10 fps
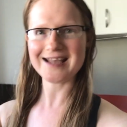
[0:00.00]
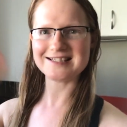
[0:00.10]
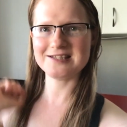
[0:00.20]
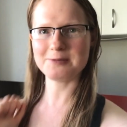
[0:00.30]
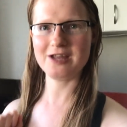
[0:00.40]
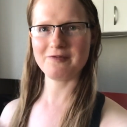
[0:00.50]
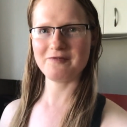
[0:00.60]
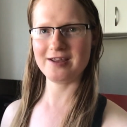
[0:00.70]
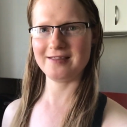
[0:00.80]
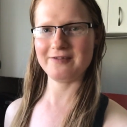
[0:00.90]
guys, it's Monique from
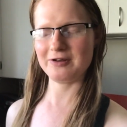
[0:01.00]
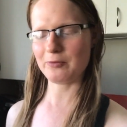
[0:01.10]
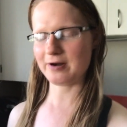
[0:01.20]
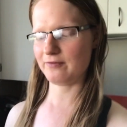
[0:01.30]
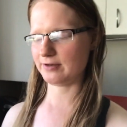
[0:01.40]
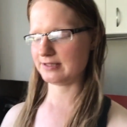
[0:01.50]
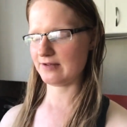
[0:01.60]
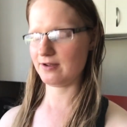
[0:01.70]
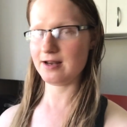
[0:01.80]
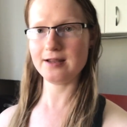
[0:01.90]
Vegan Living twenty-four
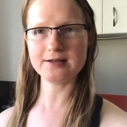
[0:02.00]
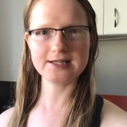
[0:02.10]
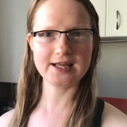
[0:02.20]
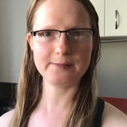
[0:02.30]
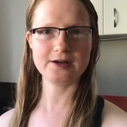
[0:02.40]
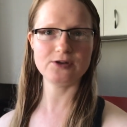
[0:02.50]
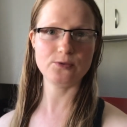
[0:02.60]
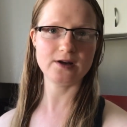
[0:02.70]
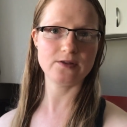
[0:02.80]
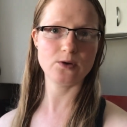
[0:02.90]
seven. Today I'm going to
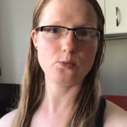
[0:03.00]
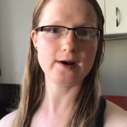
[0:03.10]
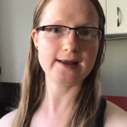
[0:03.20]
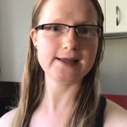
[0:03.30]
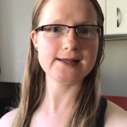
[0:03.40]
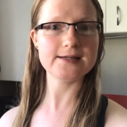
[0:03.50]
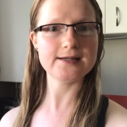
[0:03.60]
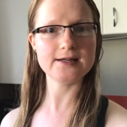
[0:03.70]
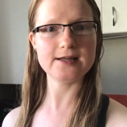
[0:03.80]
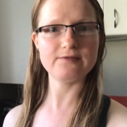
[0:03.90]
do another what I eat
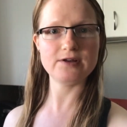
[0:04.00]
in a day